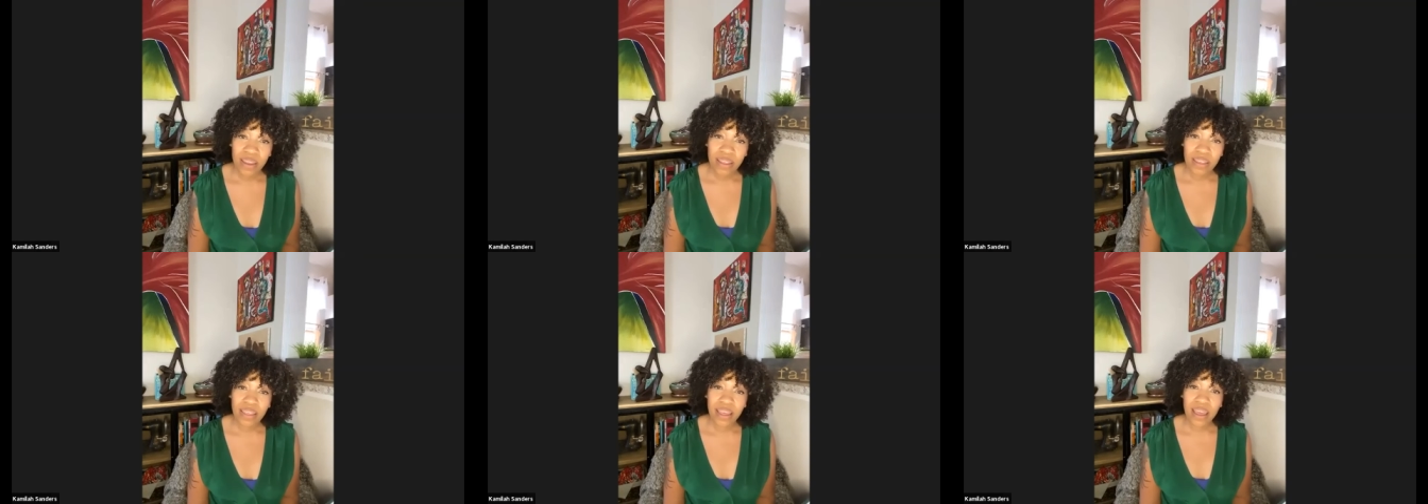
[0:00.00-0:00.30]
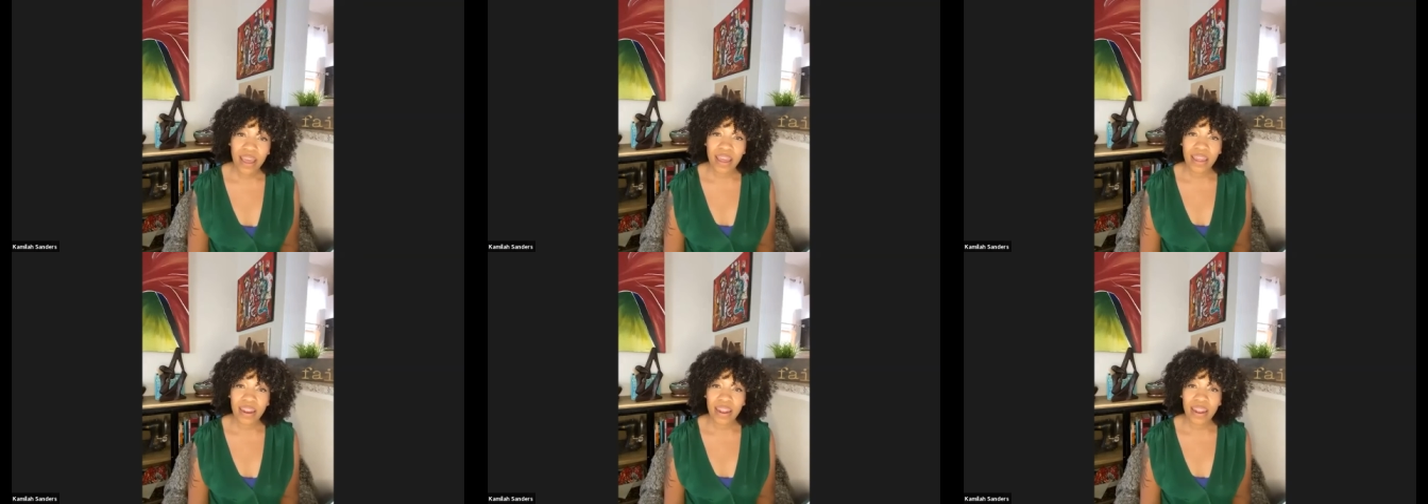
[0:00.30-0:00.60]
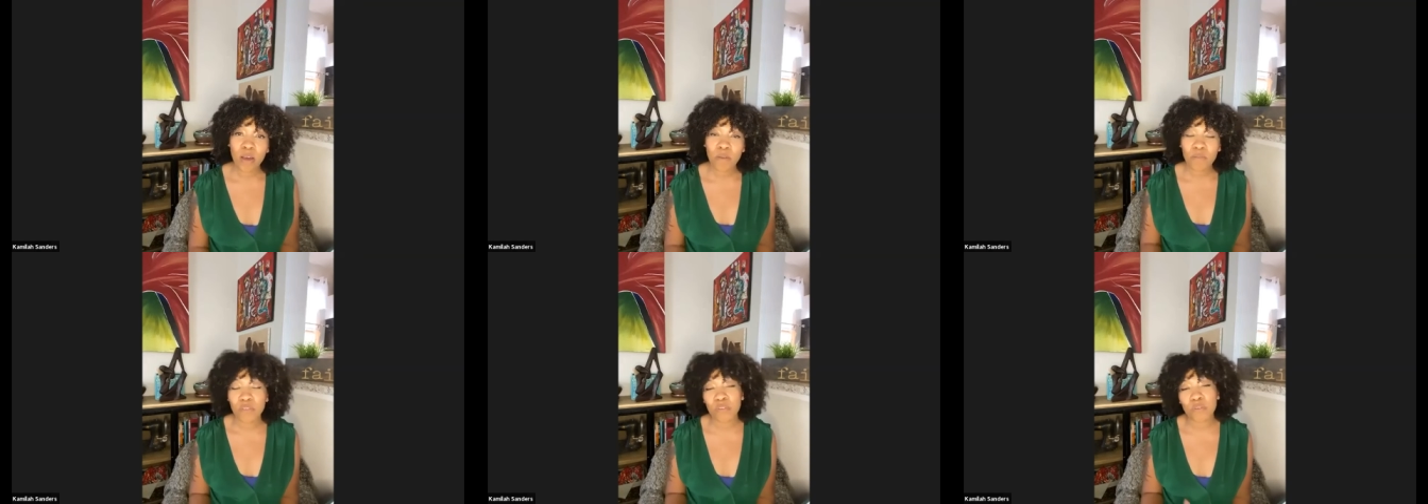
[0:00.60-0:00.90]
that
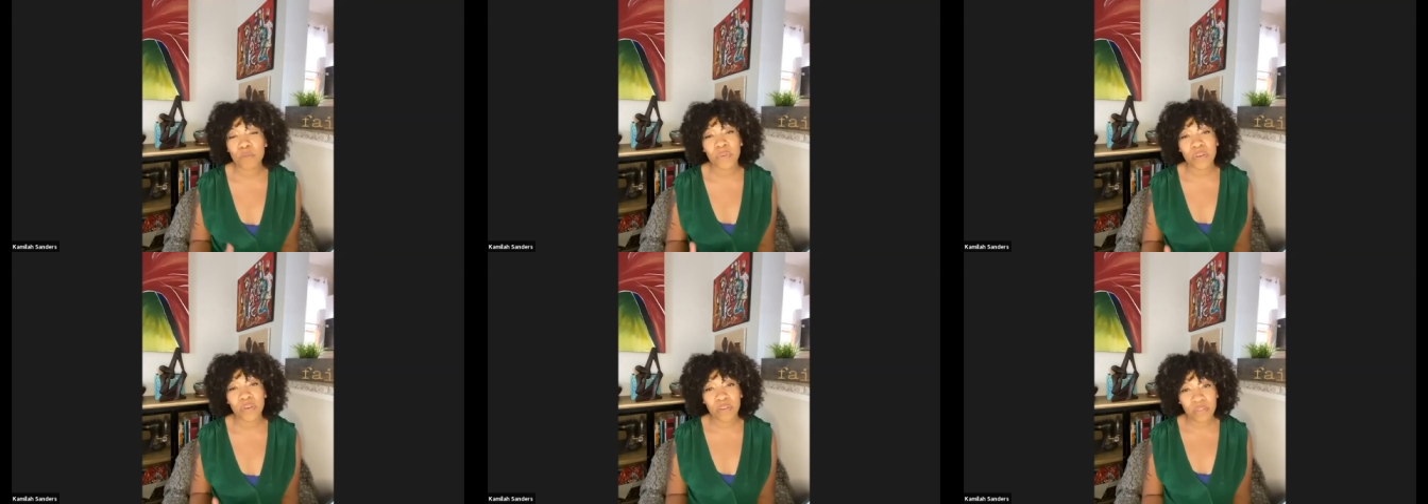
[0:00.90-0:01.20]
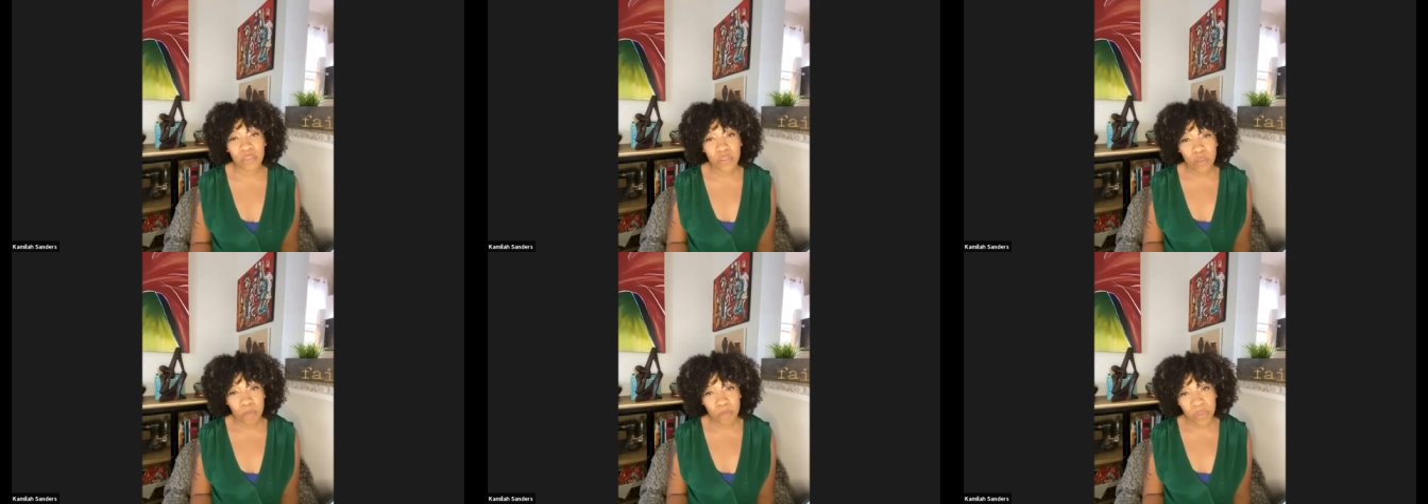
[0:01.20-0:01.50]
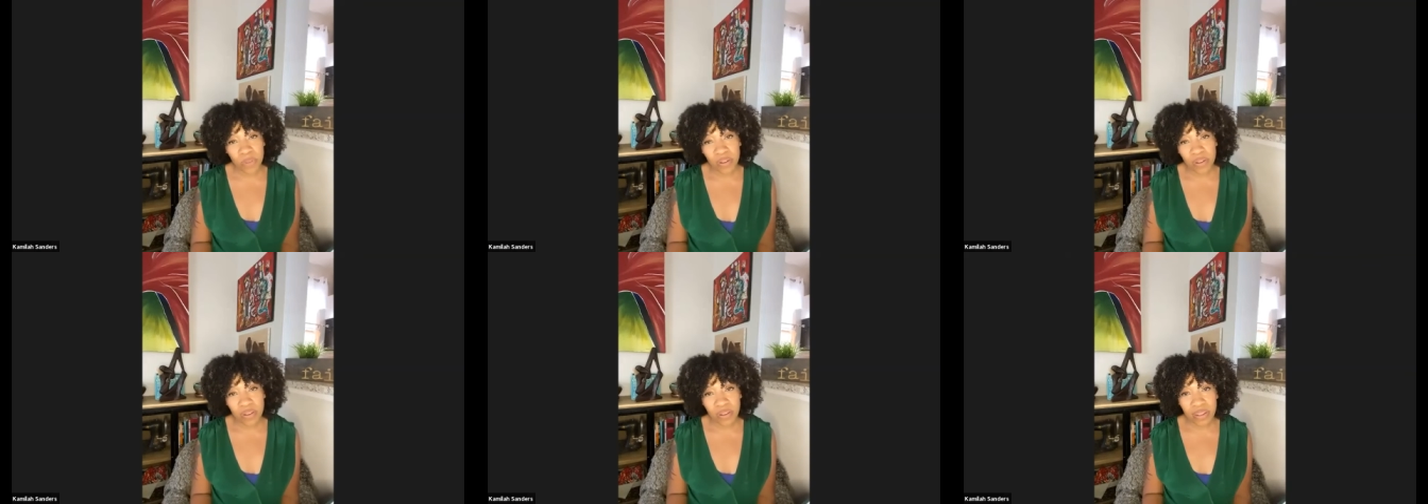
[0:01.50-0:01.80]
help to build
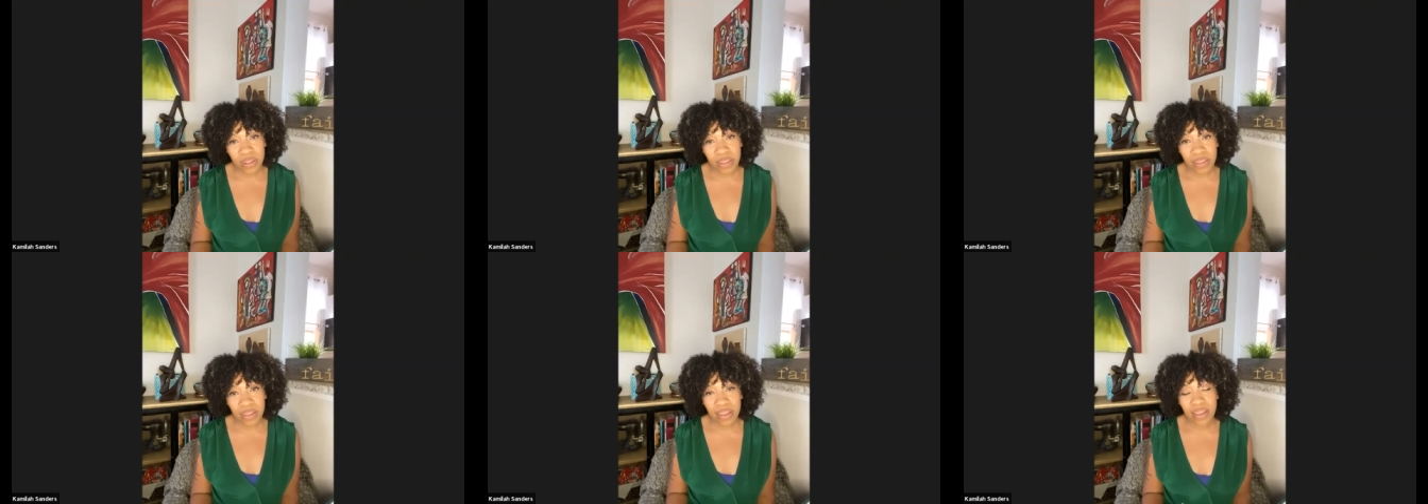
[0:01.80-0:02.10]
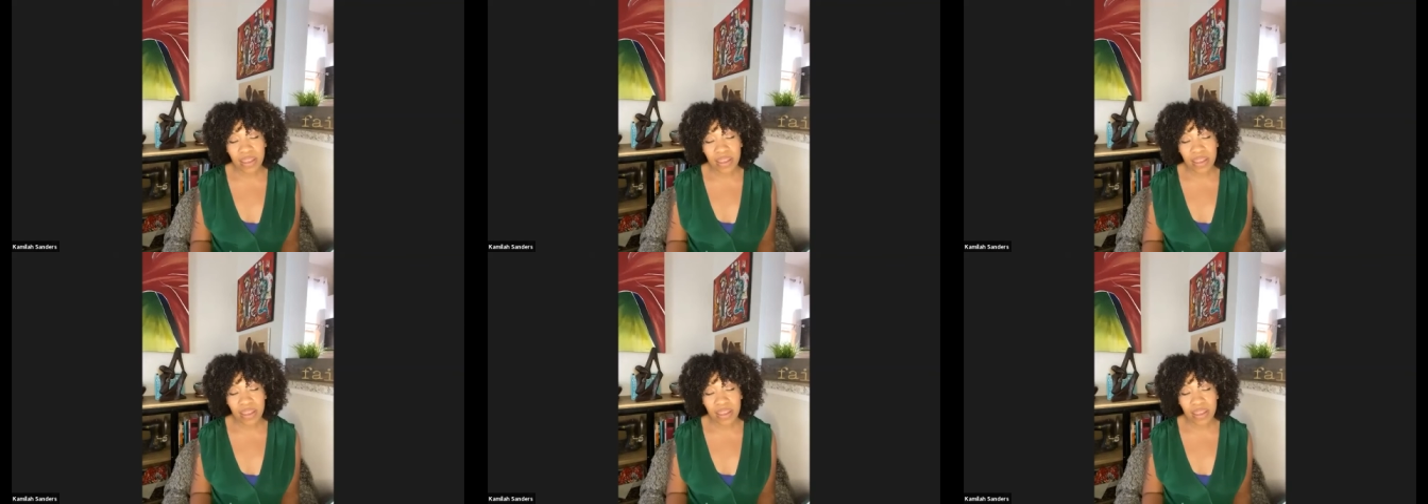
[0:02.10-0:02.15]
community,